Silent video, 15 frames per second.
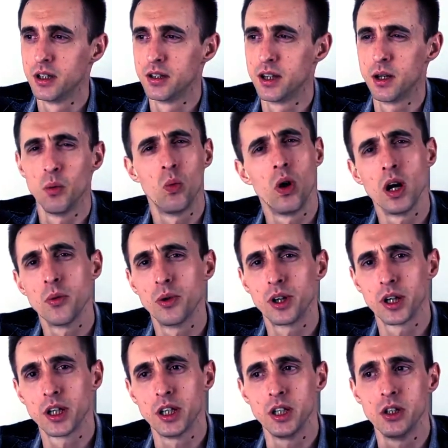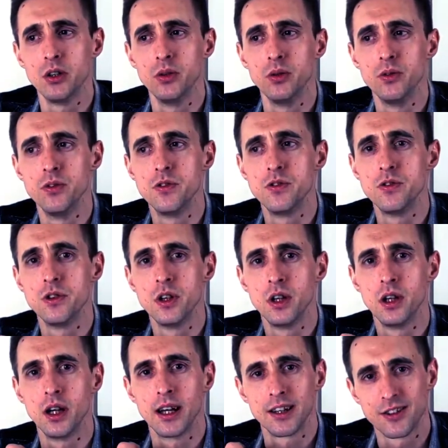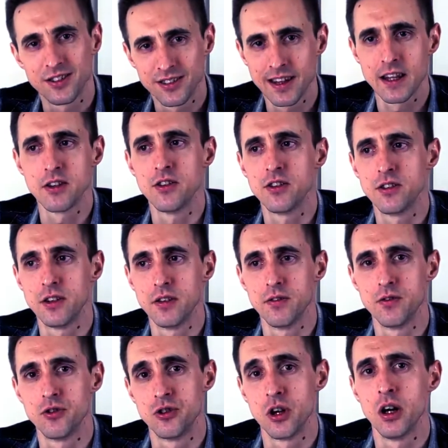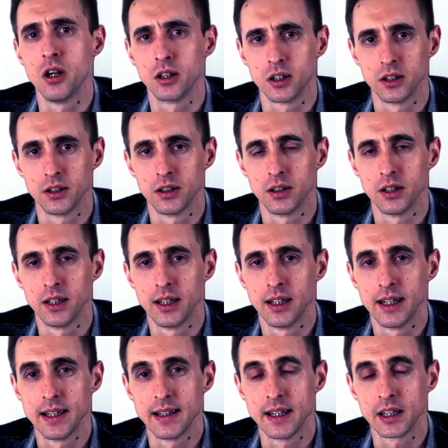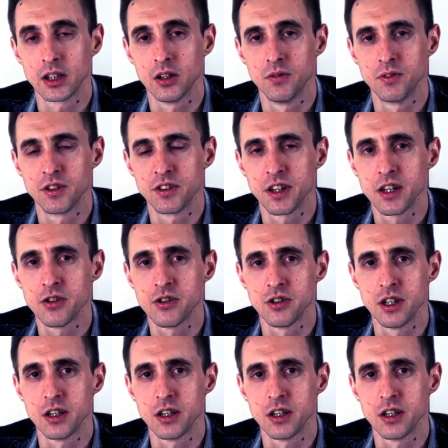then why would I use extensive jargon in that conversation?